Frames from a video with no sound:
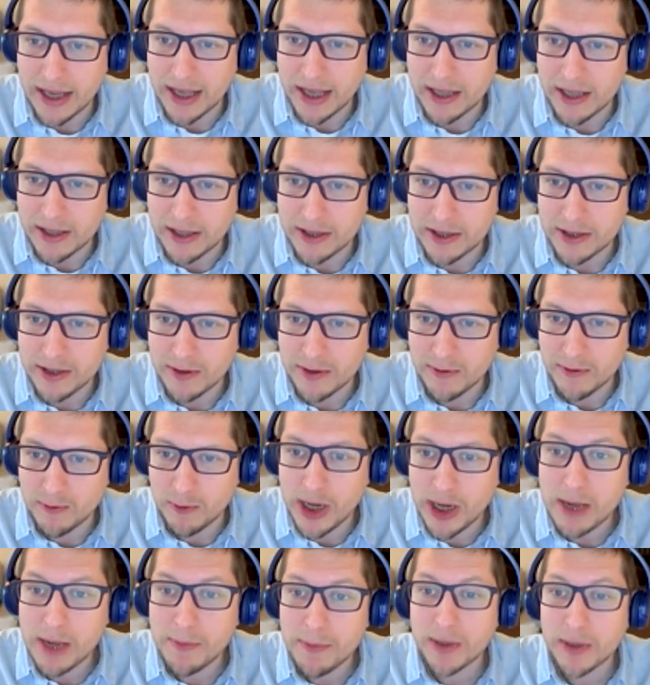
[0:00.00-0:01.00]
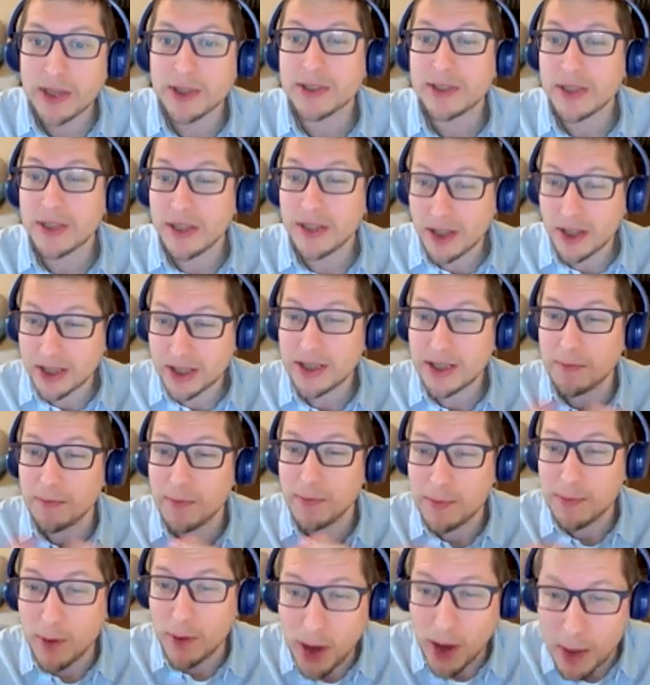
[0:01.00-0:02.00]
And really, because like you said,
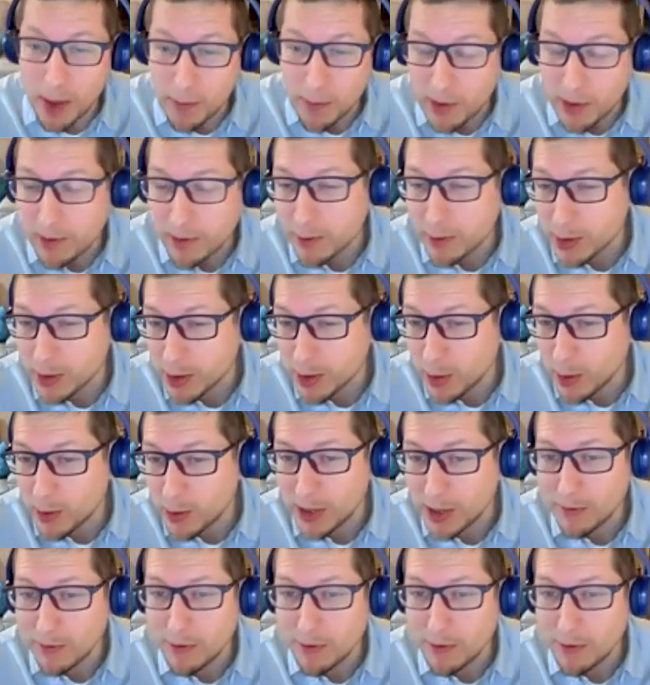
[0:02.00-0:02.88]
people hire me for results,